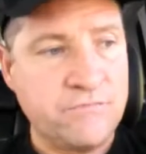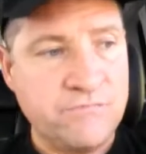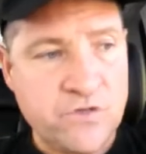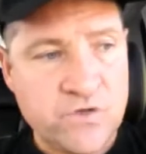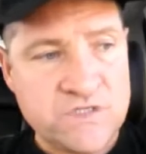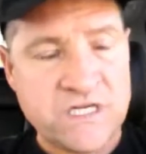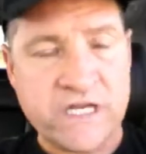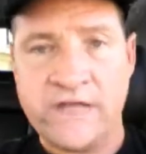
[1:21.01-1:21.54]

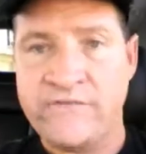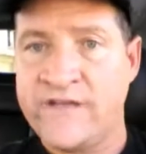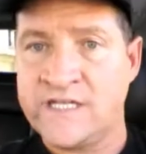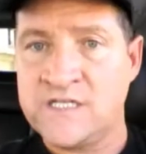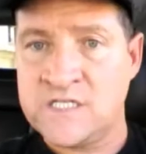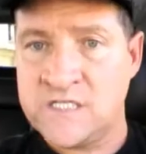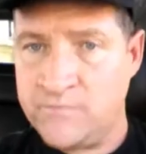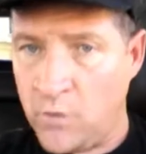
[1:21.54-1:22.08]
music
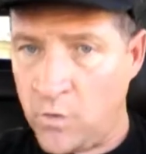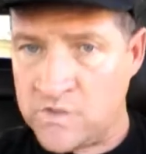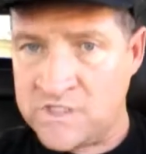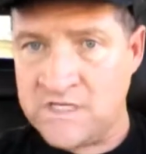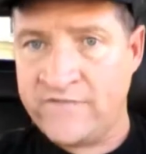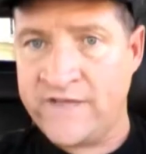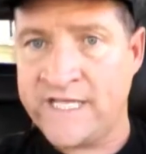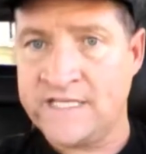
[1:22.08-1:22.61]
events,
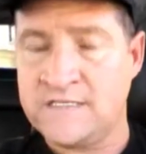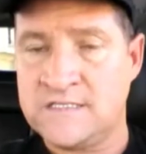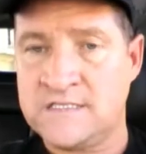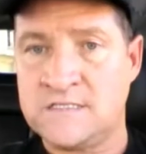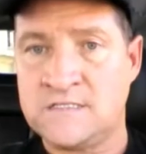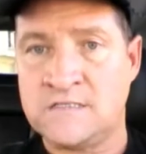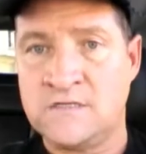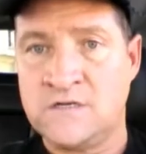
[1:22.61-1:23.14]
sports
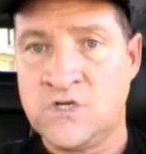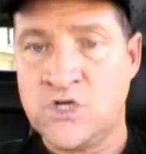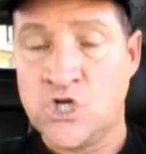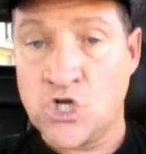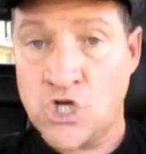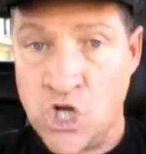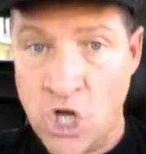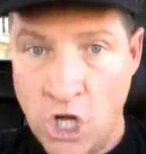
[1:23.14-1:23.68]
events,
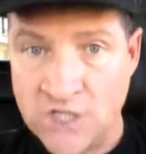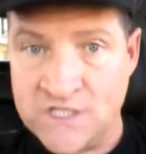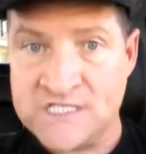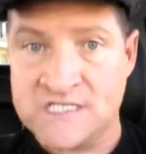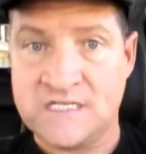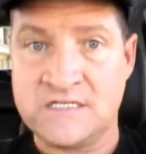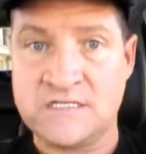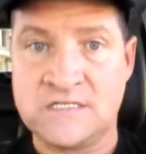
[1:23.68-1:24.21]

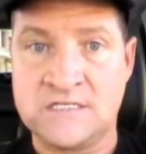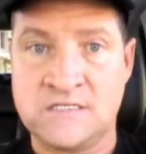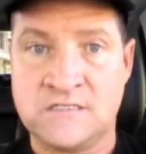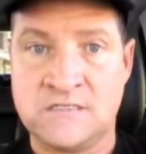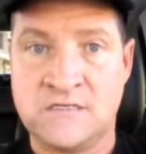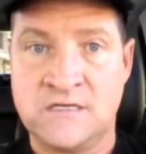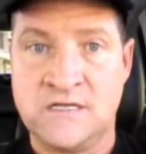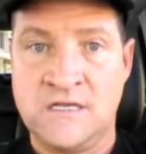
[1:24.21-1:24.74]
concerts,